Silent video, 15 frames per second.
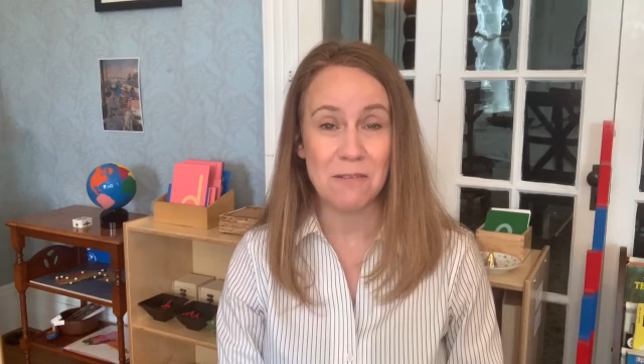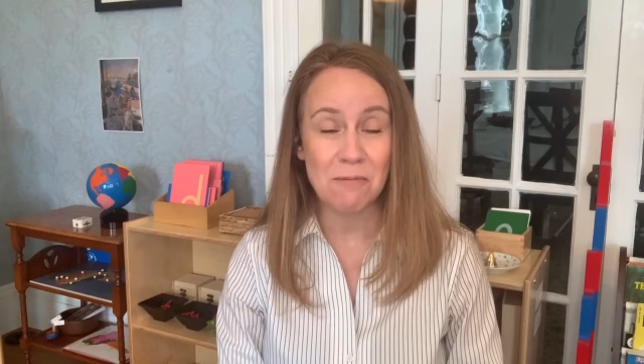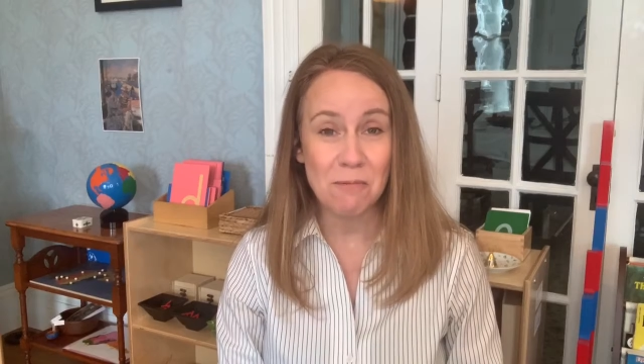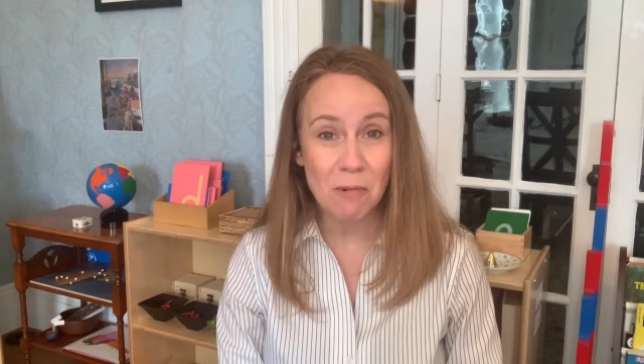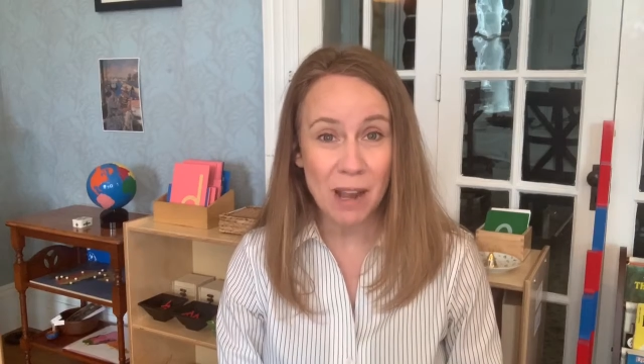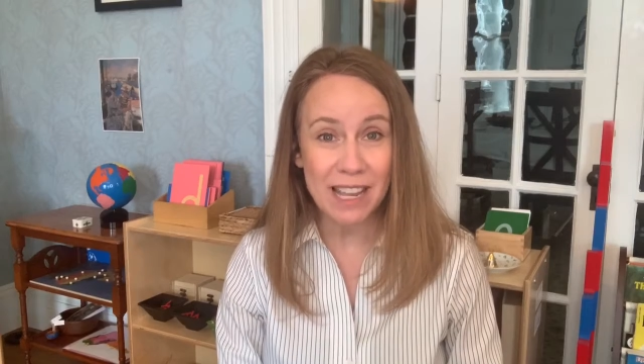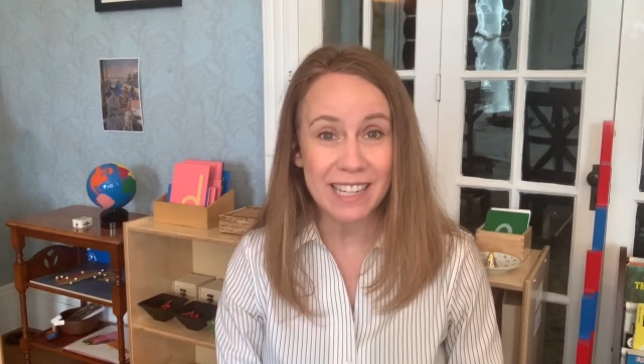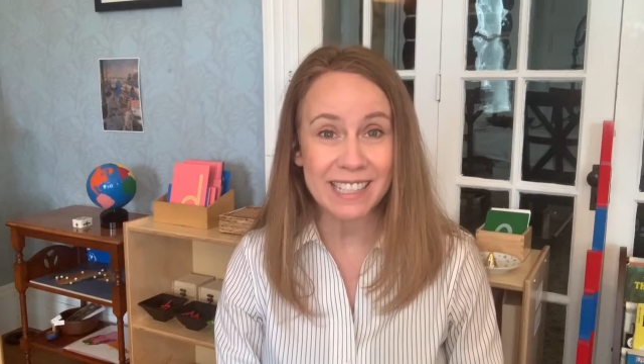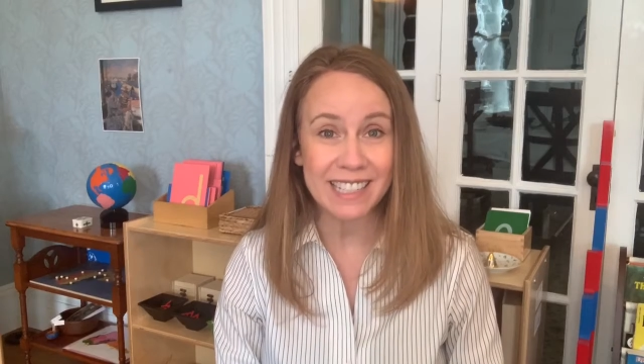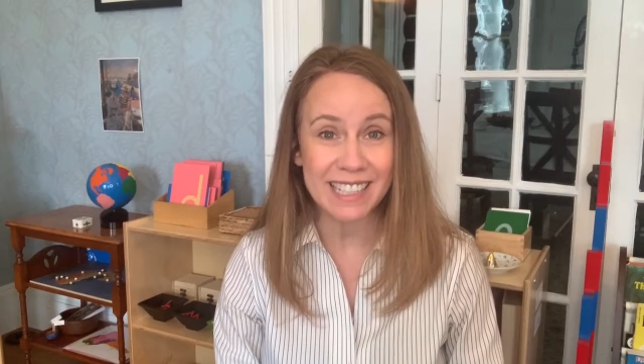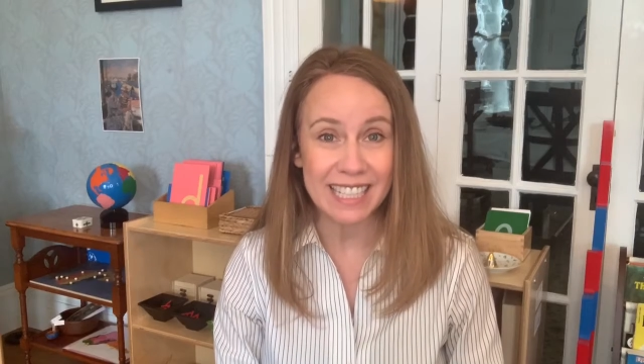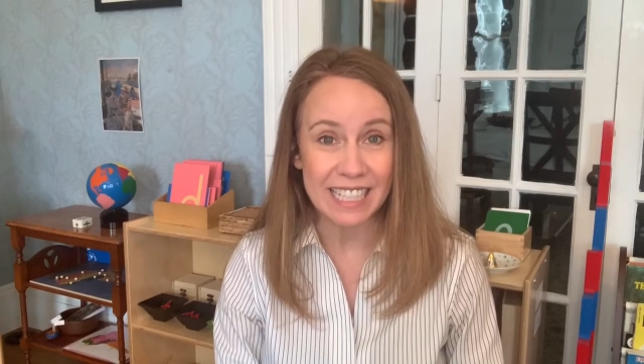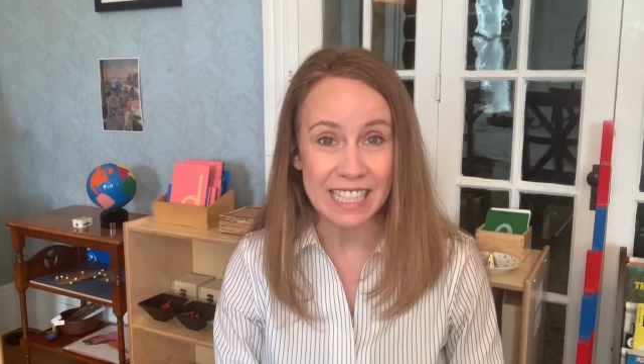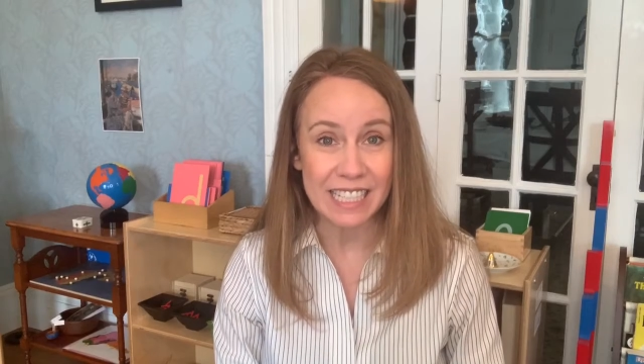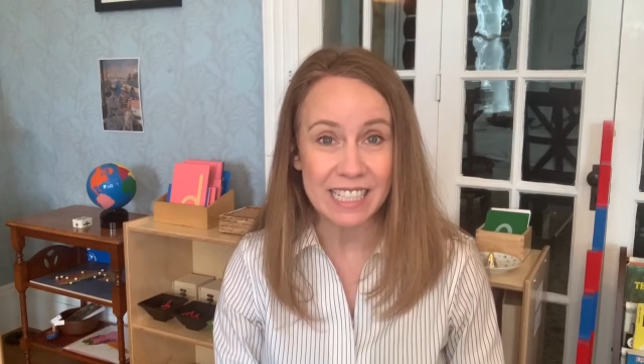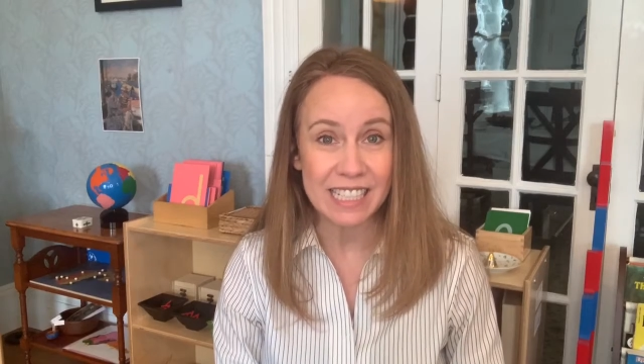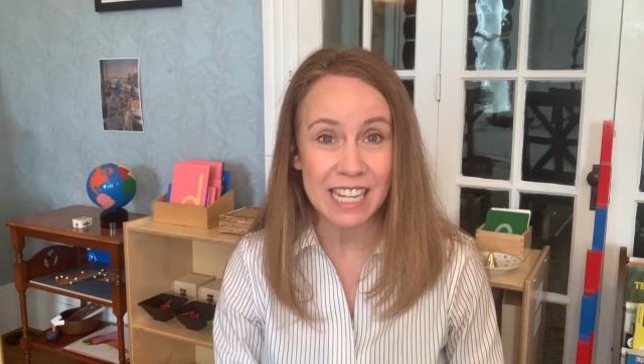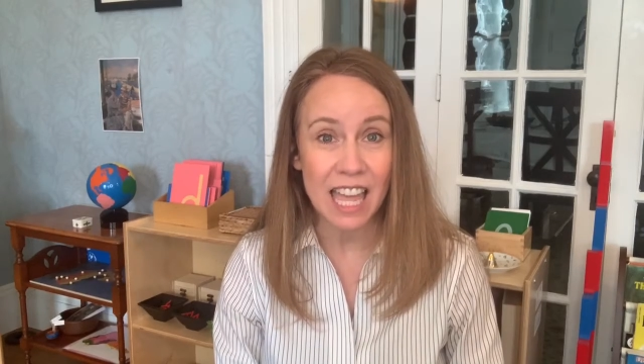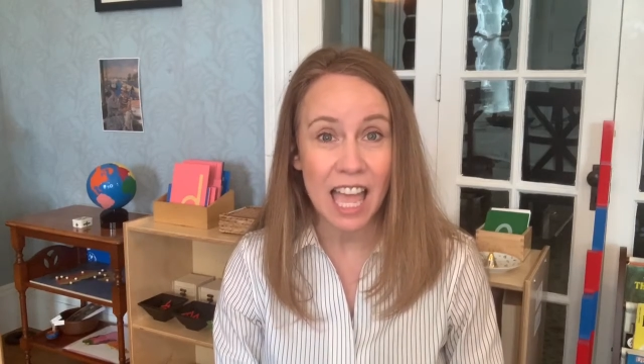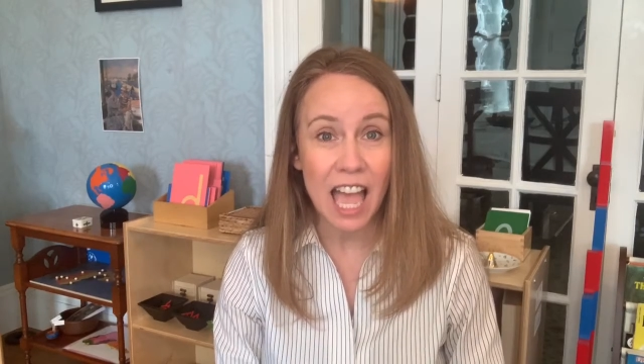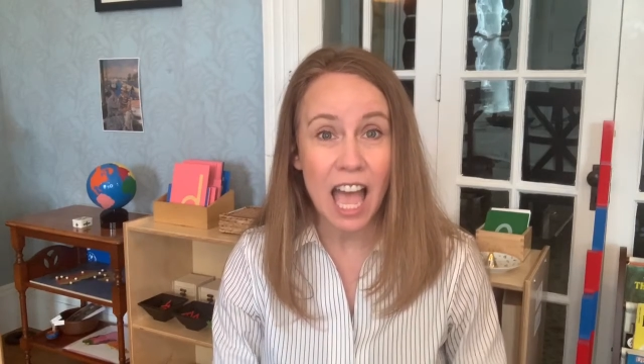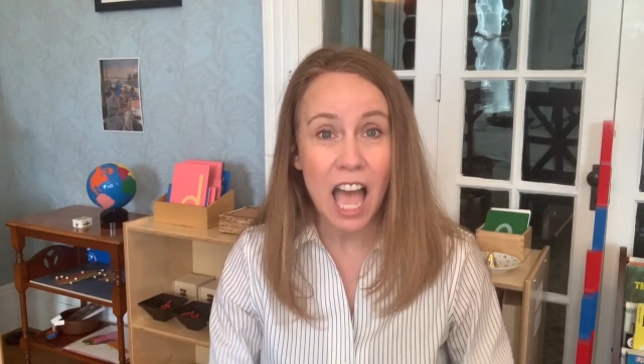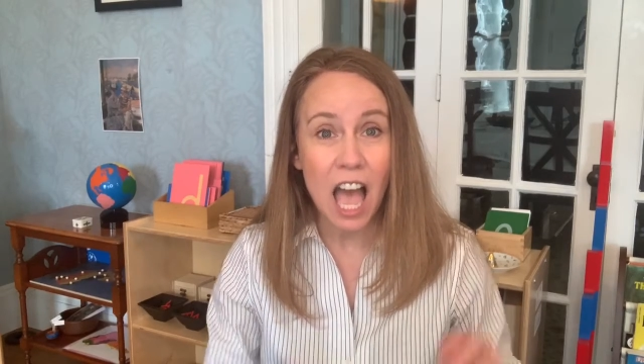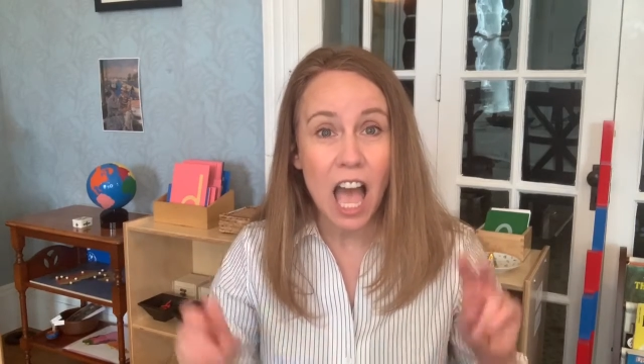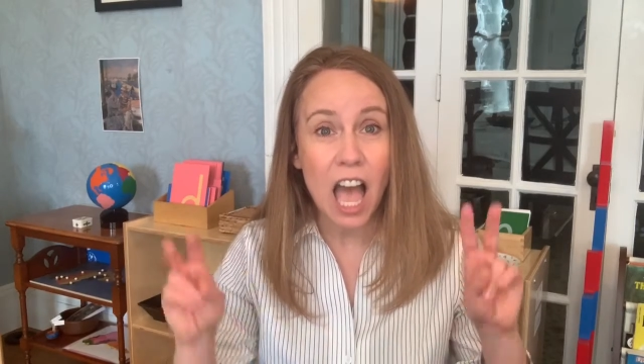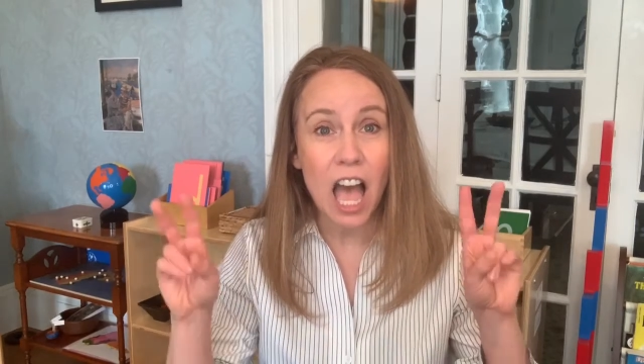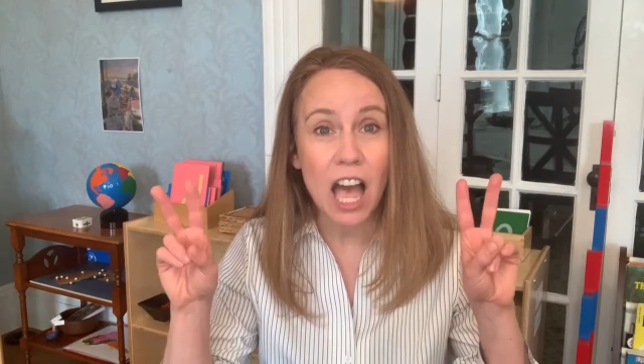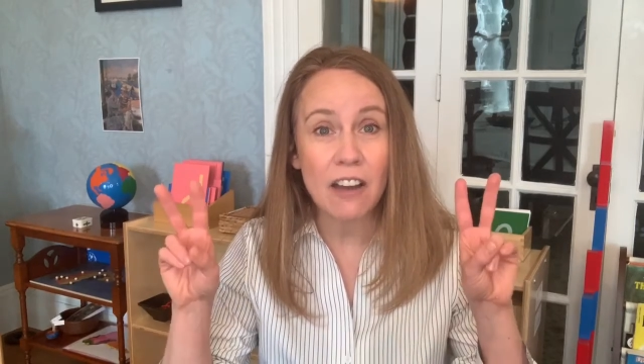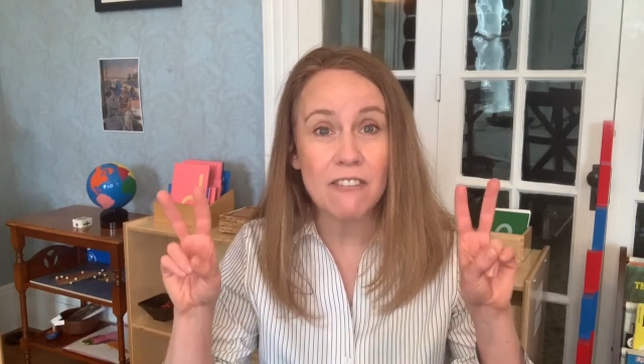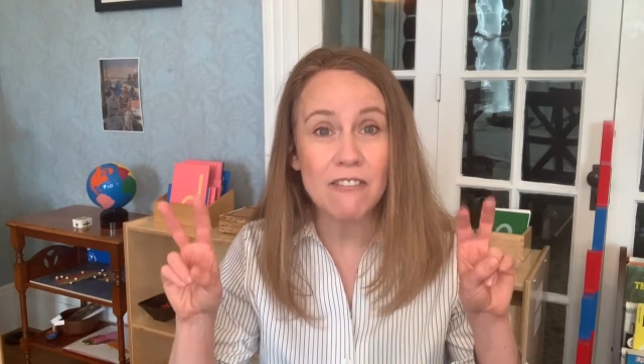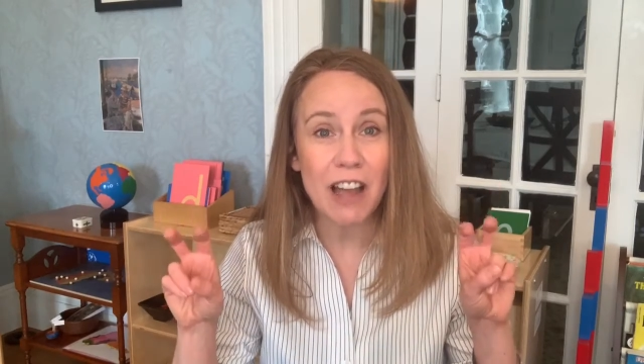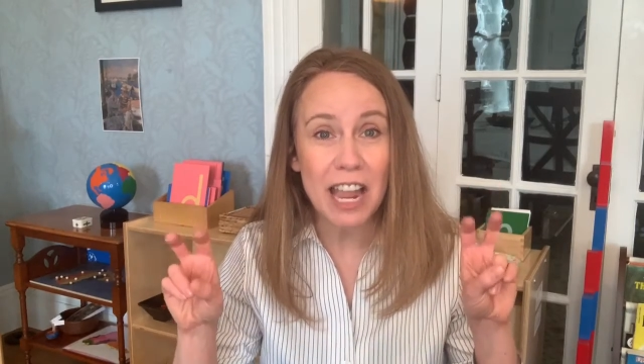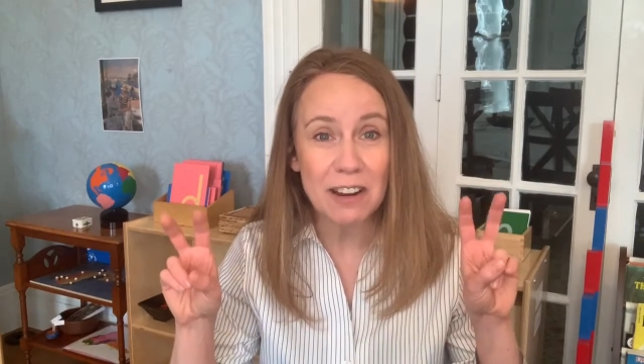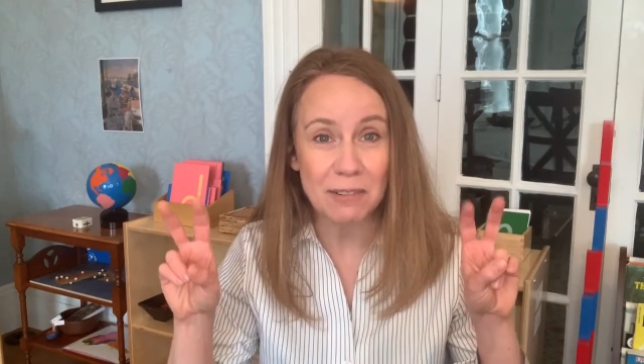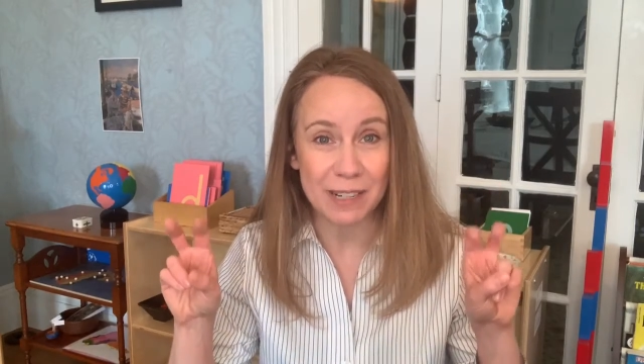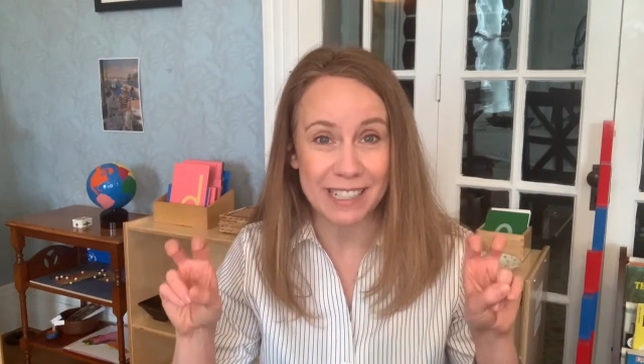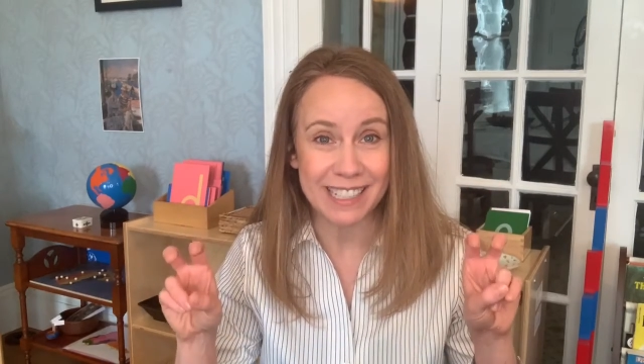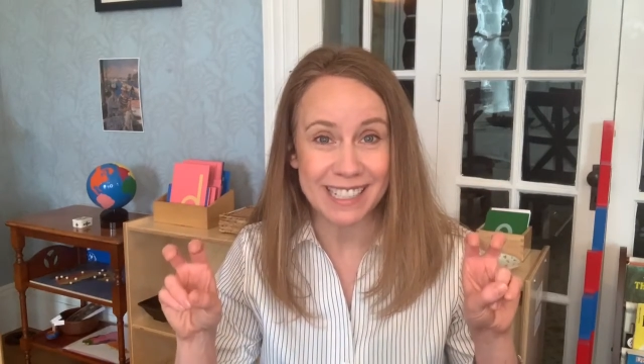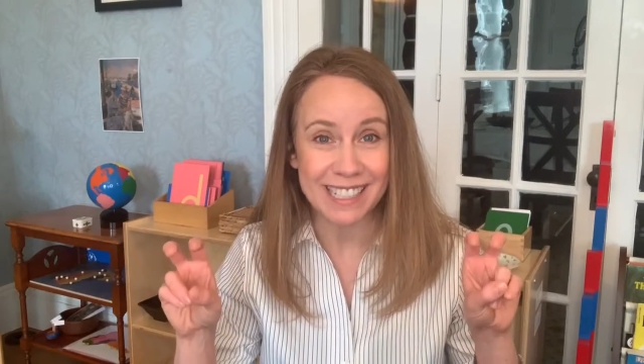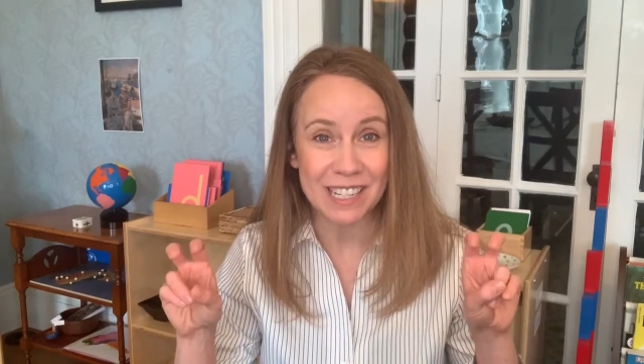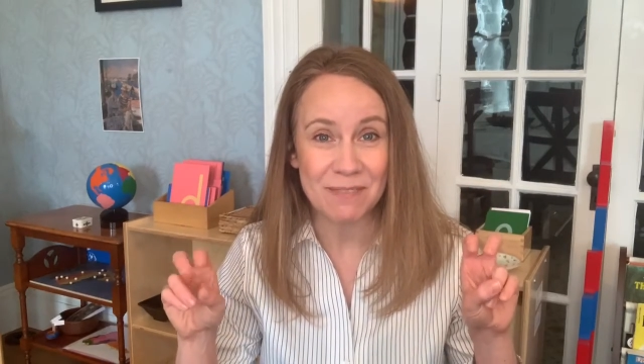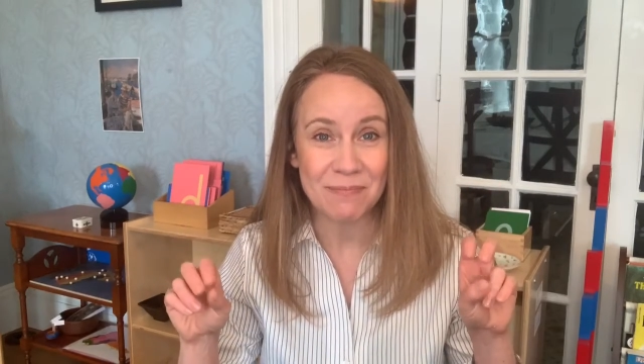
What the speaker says: What is a virus?